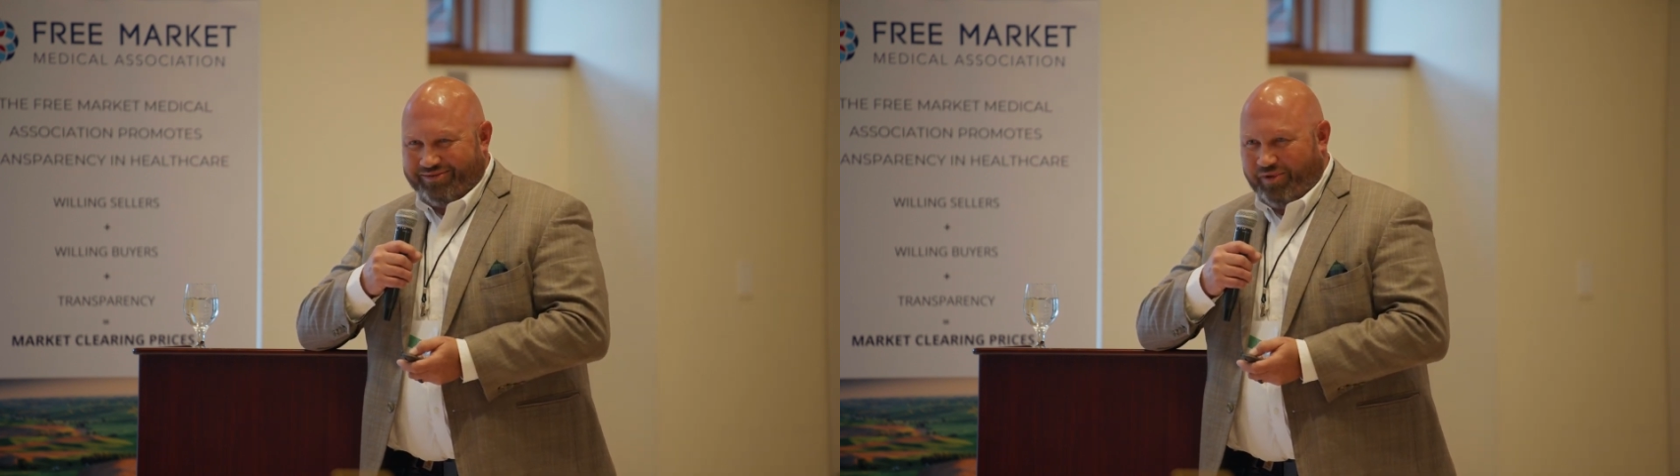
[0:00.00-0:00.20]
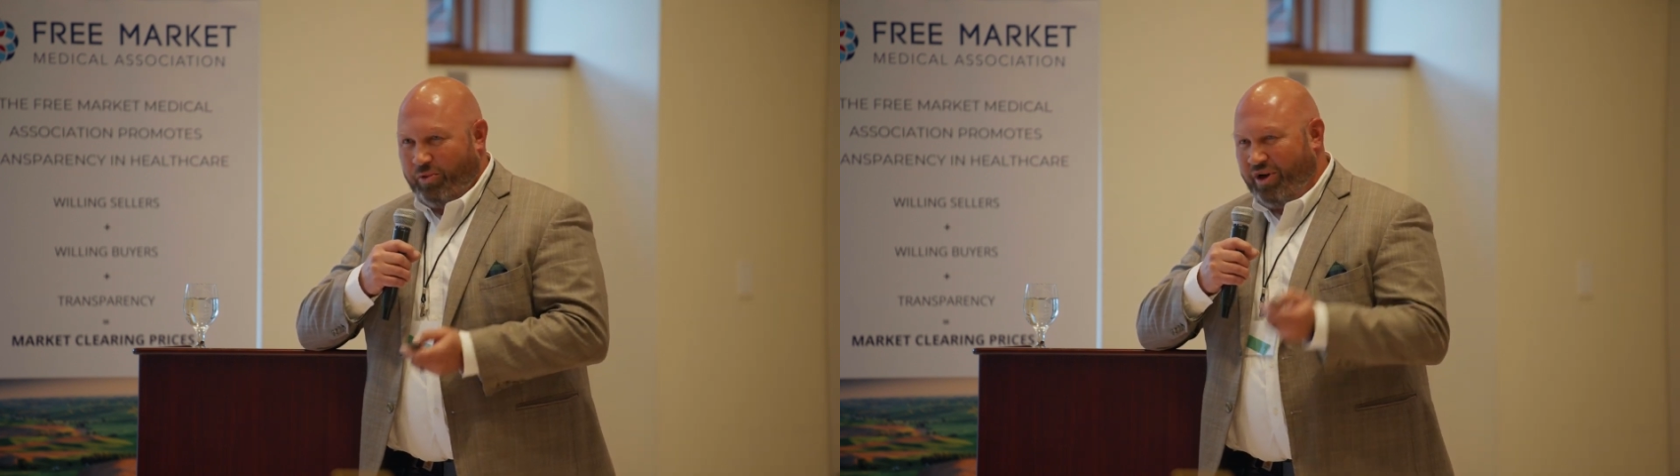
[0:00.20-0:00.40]

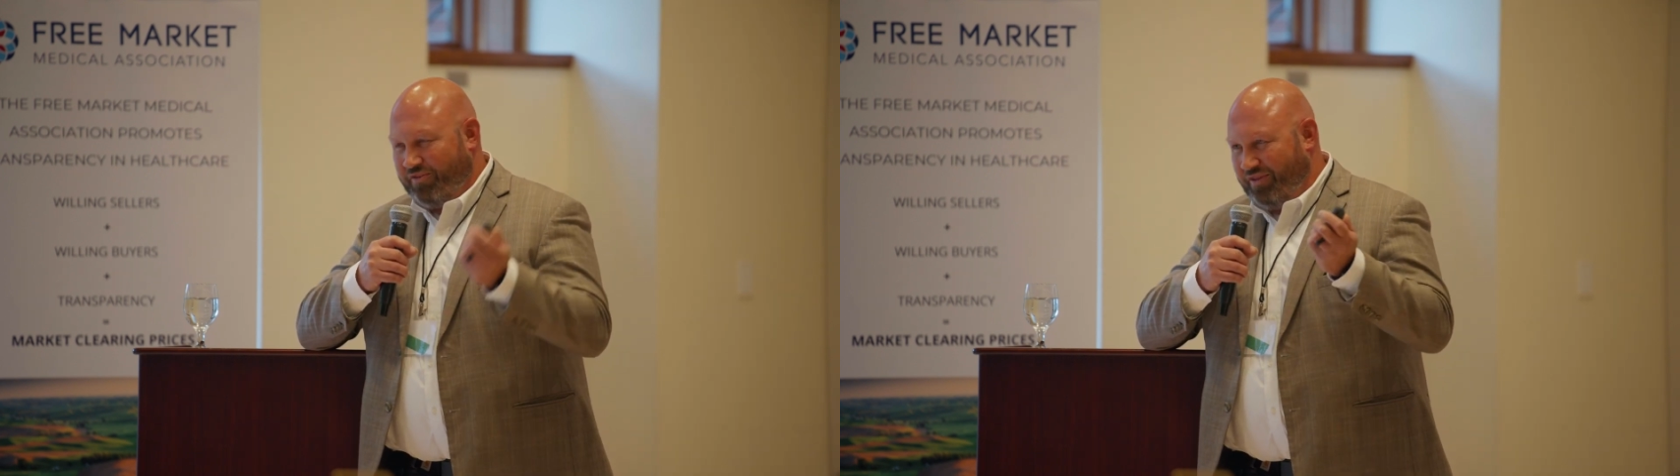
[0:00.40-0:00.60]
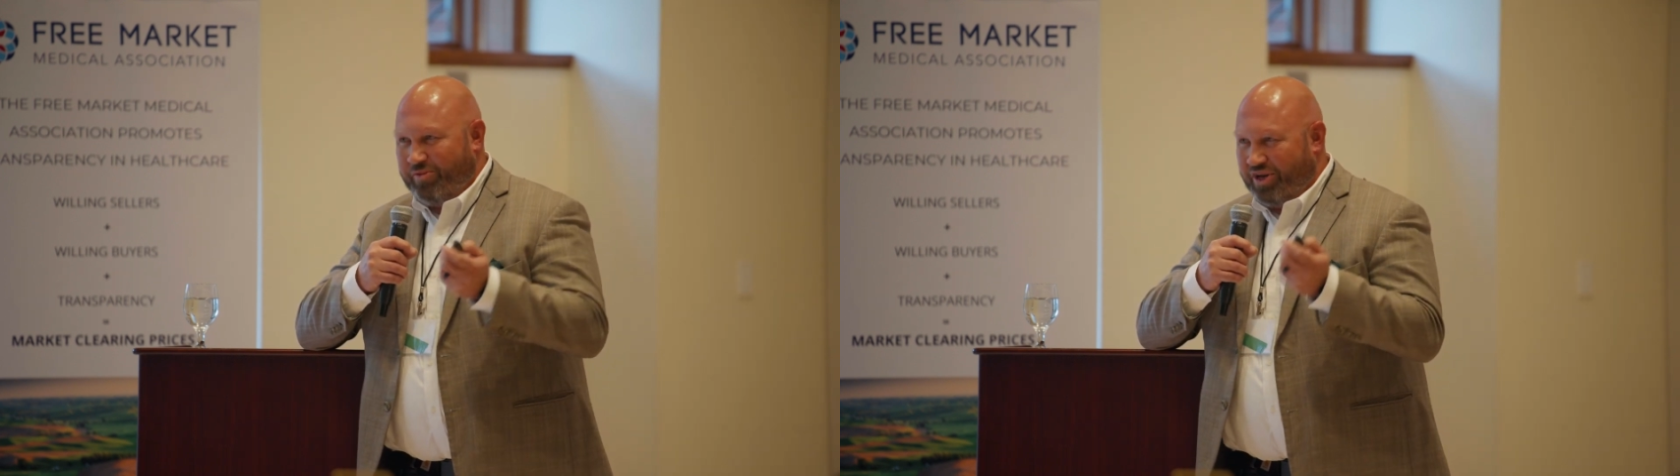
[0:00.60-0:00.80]
my
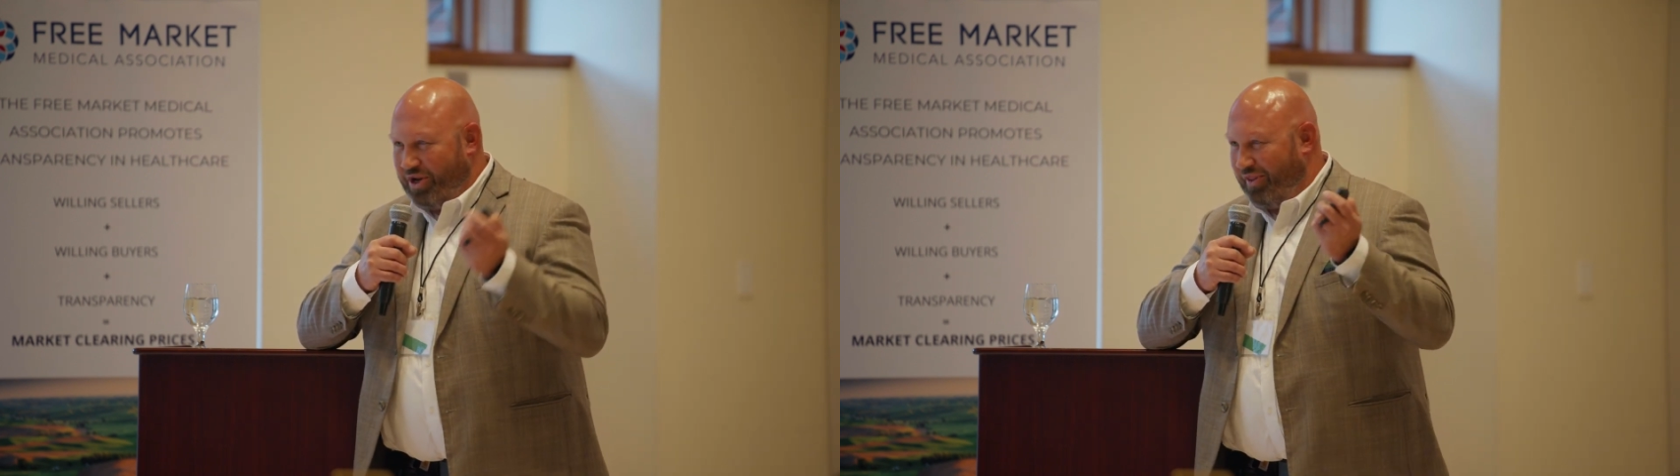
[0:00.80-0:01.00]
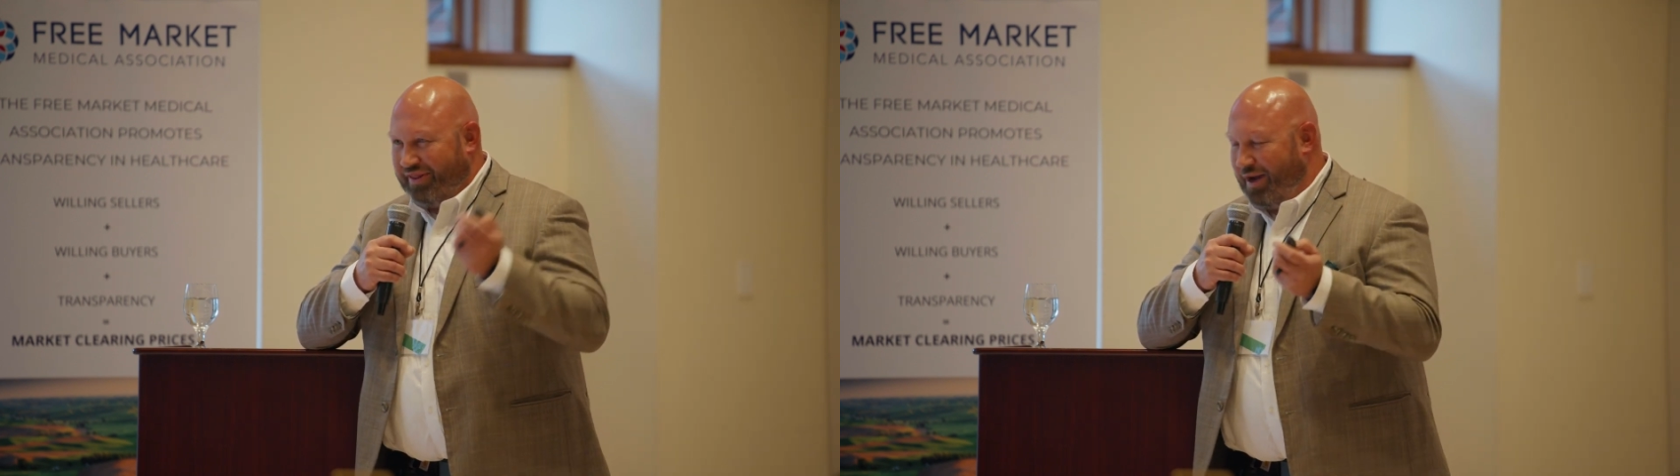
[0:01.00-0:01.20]
wife let me
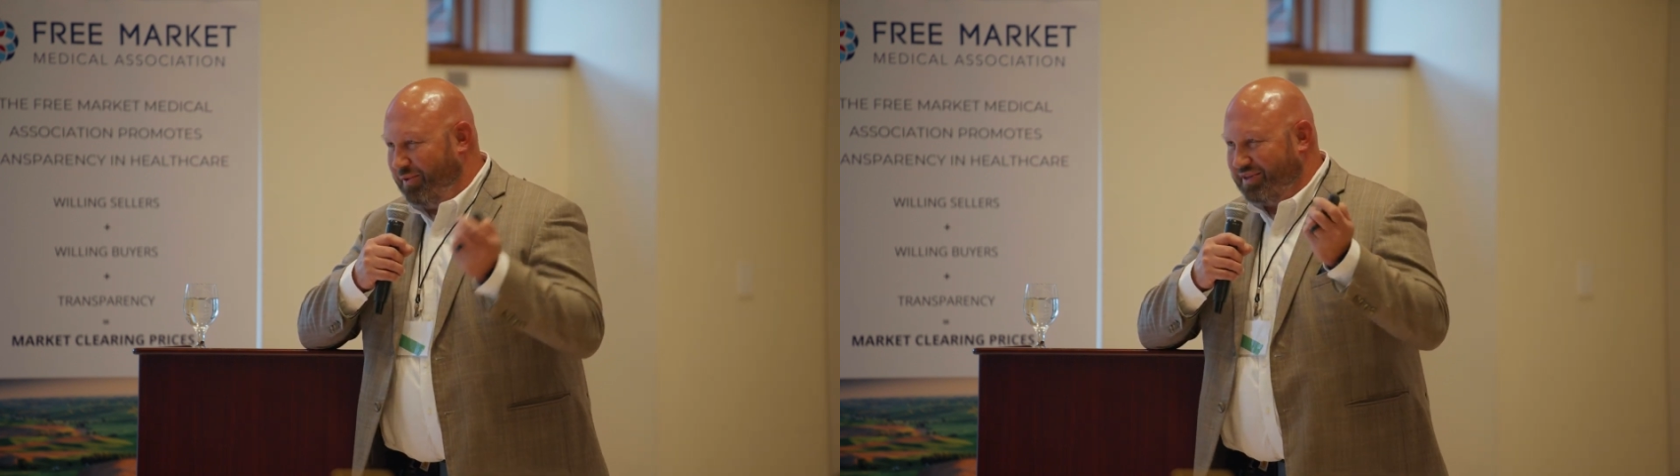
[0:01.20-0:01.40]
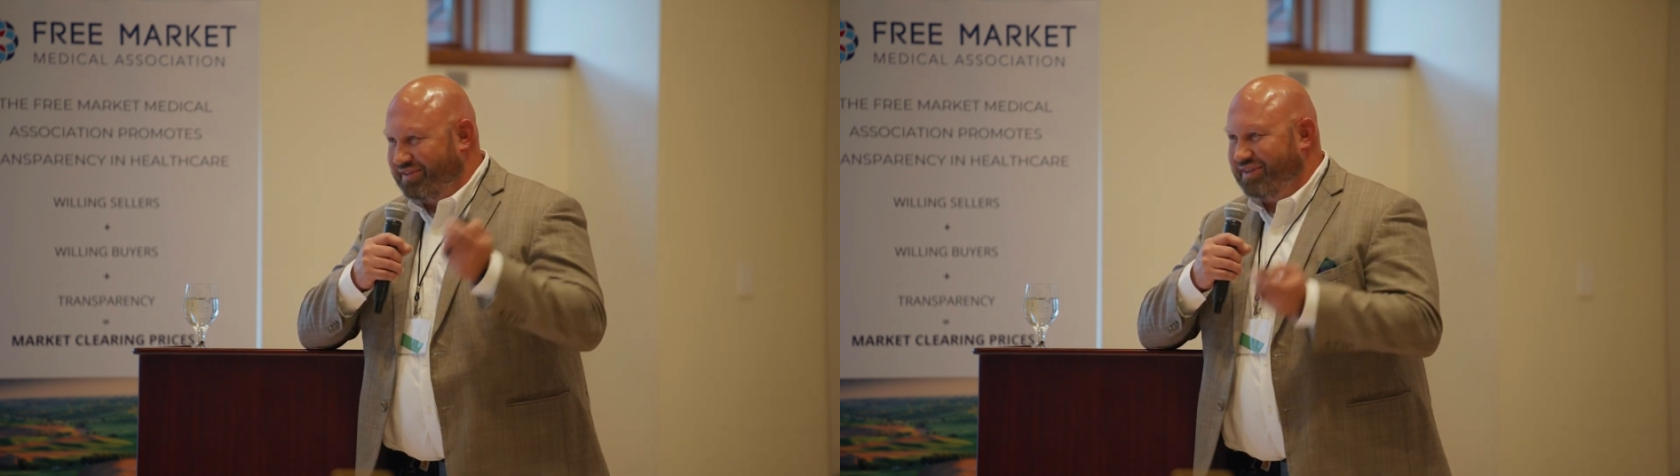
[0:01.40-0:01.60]
know that that wasn't